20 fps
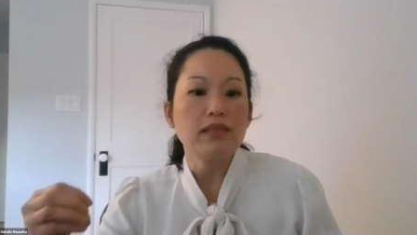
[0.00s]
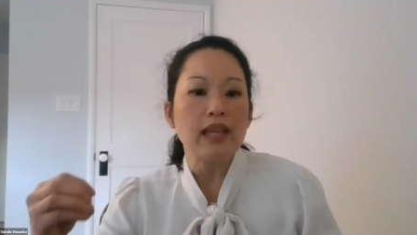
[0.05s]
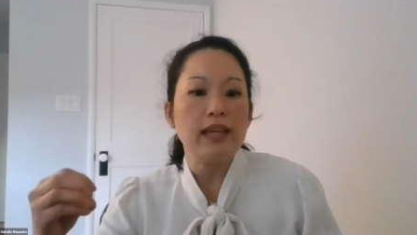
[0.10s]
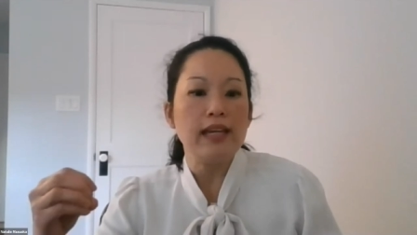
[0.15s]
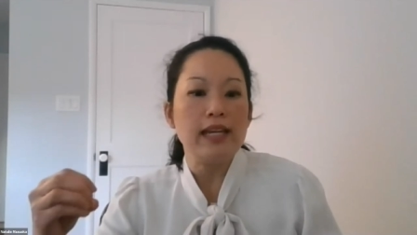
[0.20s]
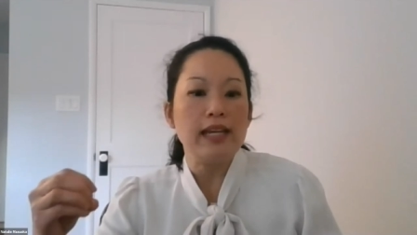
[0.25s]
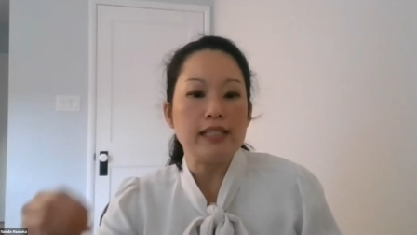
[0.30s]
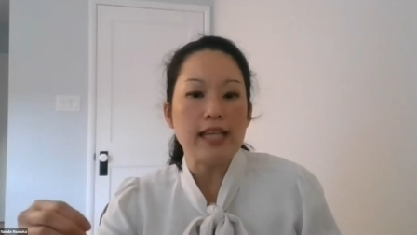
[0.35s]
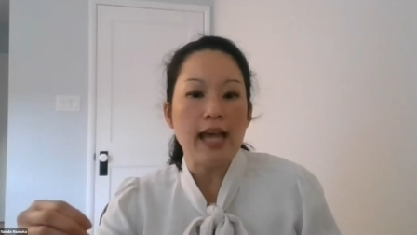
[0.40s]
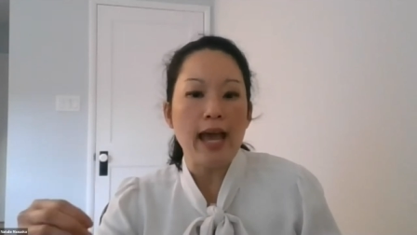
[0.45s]

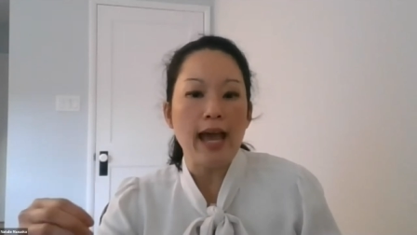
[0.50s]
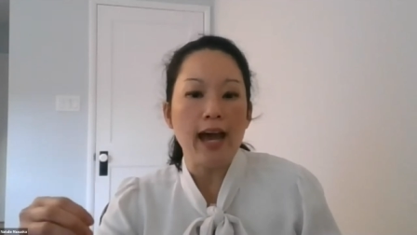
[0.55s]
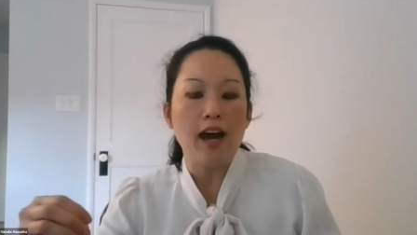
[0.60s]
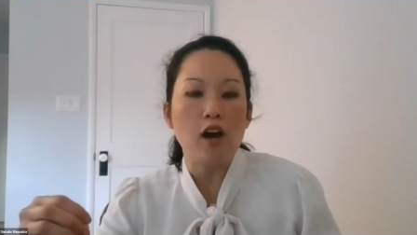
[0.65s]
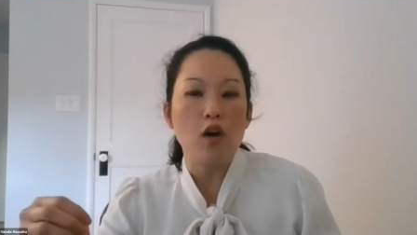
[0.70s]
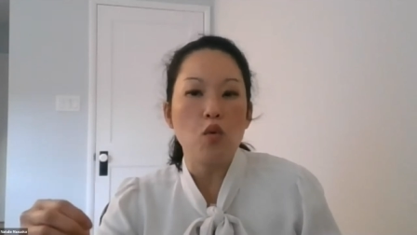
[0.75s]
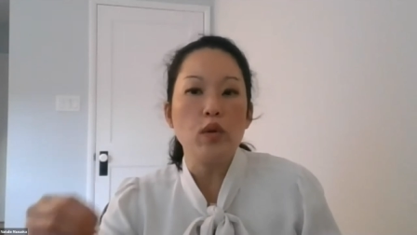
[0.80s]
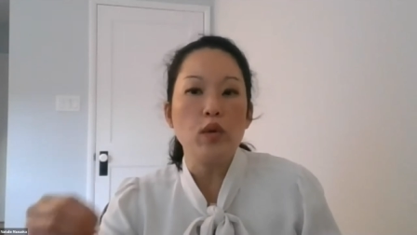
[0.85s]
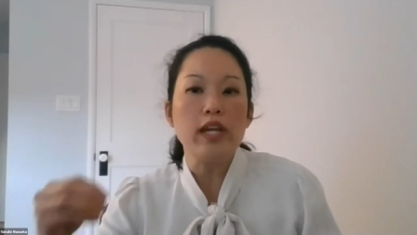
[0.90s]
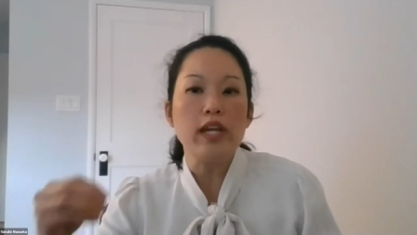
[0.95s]
is
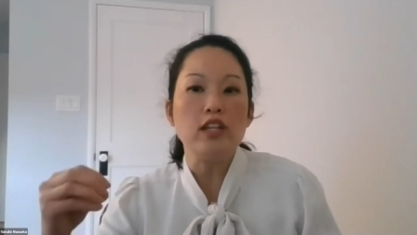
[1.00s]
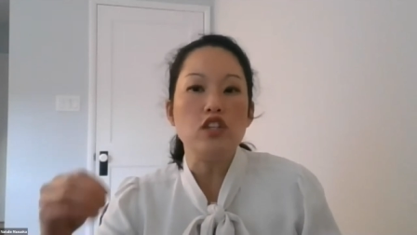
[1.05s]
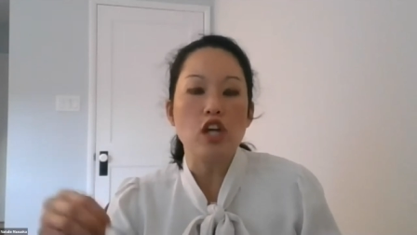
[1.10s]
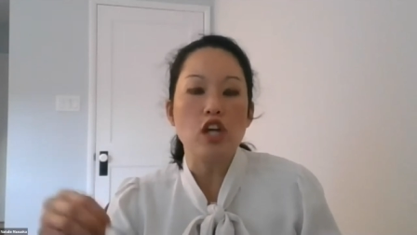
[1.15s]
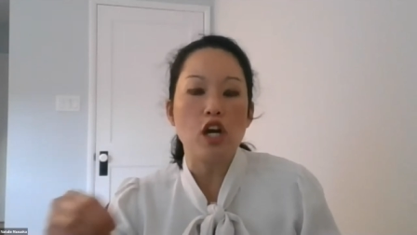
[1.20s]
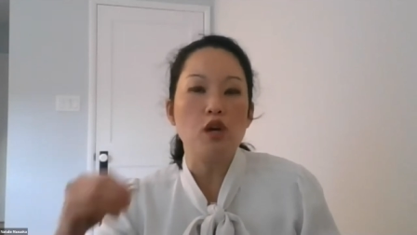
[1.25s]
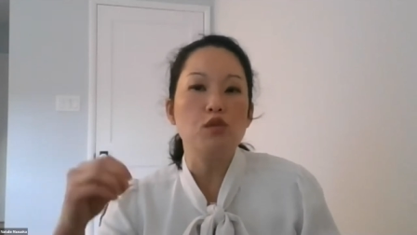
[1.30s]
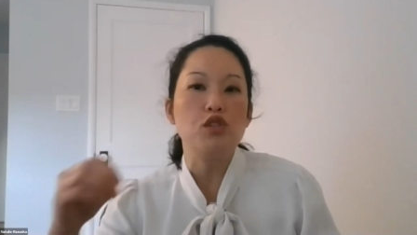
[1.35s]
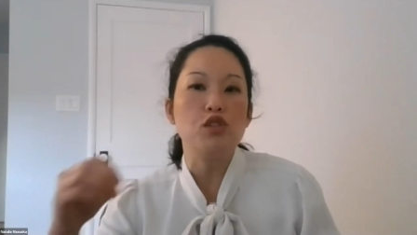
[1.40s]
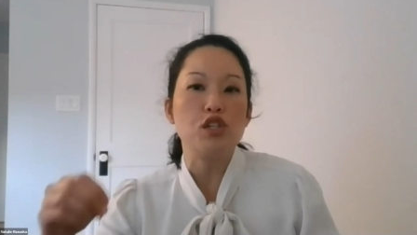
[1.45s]
how we
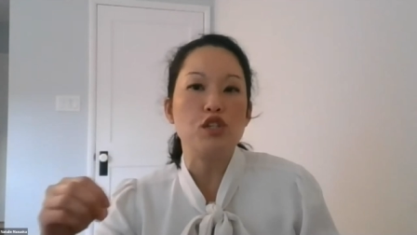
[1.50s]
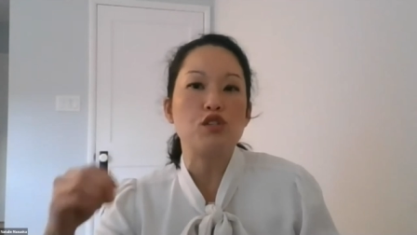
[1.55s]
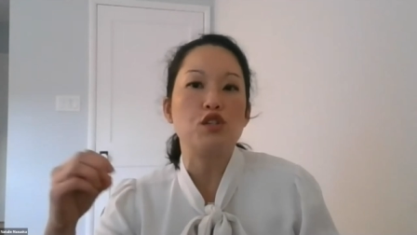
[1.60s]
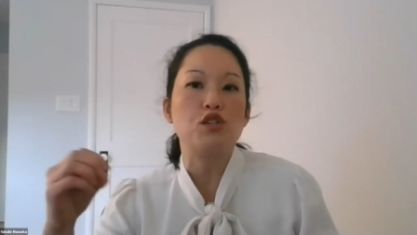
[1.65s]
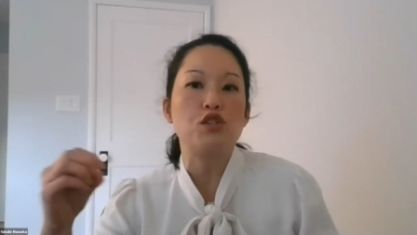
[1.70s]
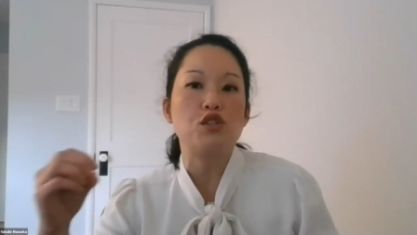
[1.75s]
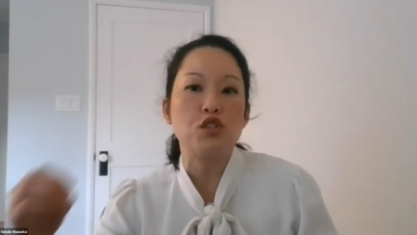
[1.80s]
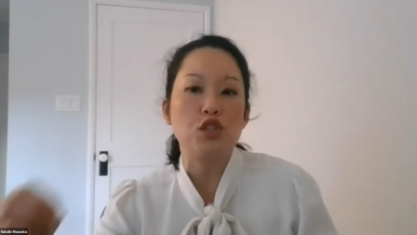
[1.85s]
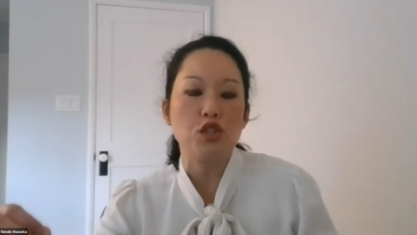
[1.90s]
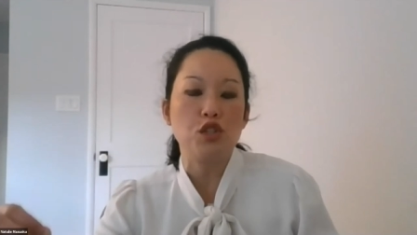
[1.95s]
don't just
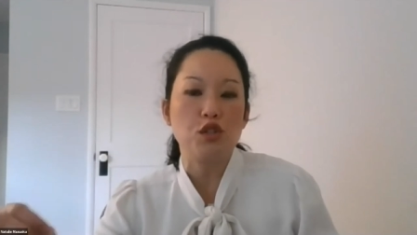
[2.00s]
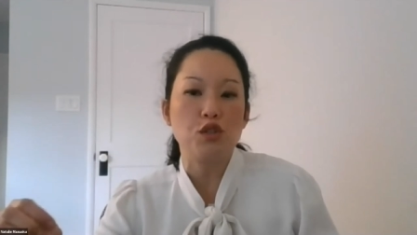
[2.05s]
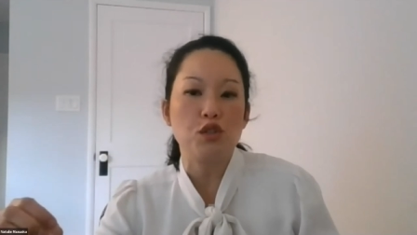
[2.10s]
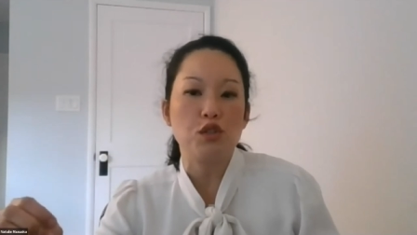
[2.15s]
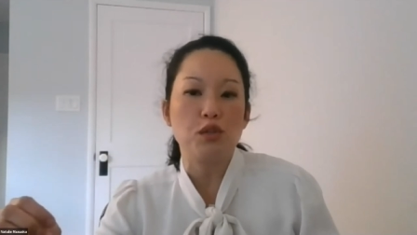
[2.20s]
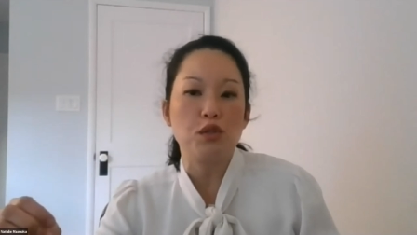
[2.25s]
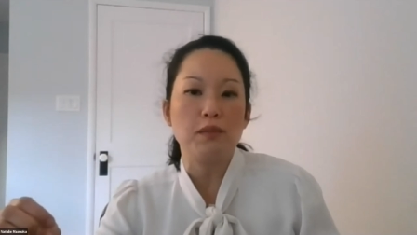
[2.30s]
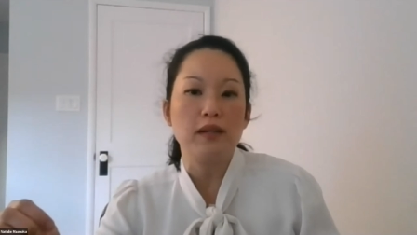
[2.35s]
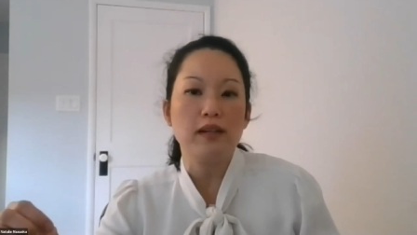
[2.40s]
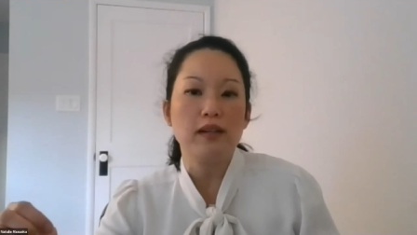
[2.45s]

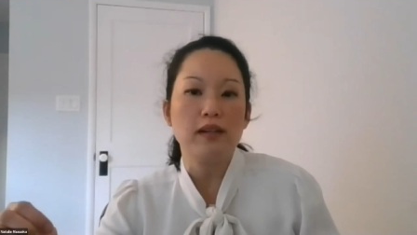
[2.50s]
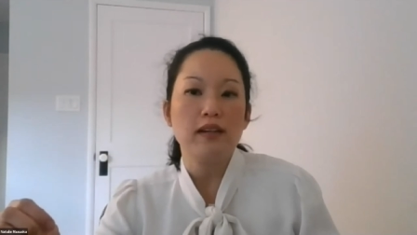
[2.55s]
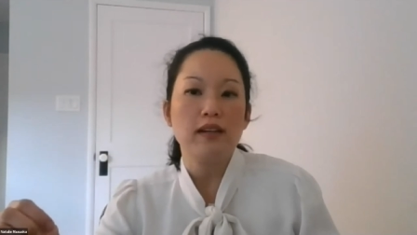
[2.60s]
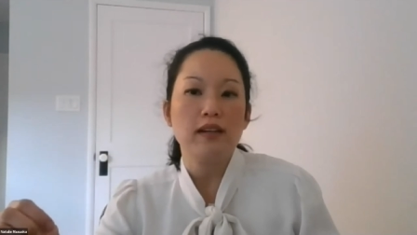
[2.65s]
assume